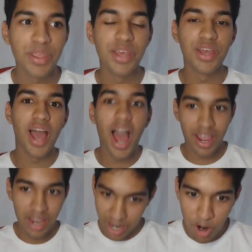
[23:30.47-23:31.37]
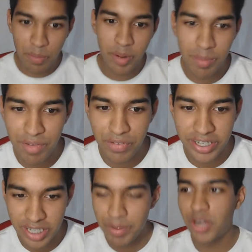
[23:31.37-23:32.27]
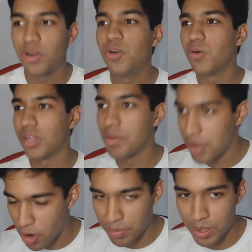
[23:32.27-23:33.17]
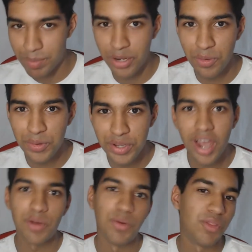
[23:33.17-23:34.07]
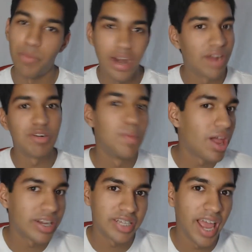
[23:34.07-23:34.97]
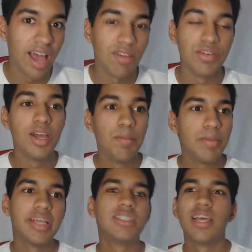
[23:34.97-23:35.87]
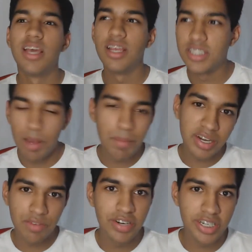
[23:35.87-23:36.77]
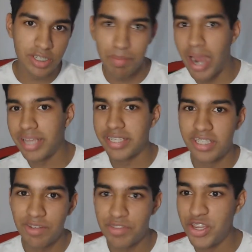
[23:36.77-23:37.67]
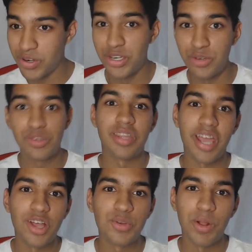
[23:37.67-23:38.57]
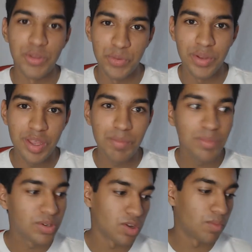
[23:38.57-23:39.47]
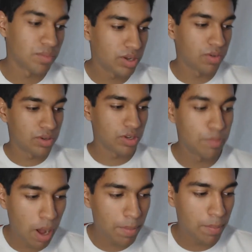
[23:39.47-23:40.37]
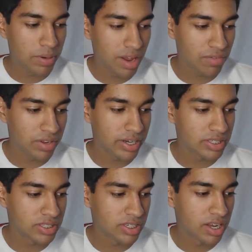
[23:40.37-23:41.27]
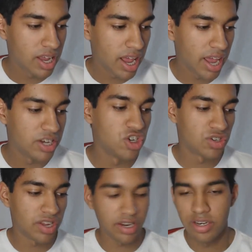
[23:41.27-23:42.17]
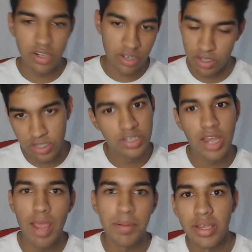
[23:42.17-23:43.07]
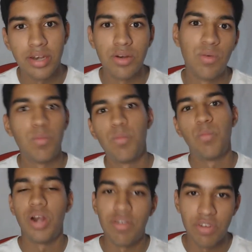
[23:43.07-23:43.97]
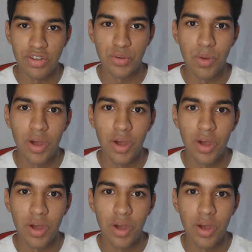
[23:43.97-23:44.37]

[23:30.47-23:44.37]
I open up Netflix and I'm like, cool, let me open up my Google Doc with whatever blocks I have, because some activities are mindless enough that you can do something else while doing them. So, you pop up in Netflix and you just like type in whatever else you want.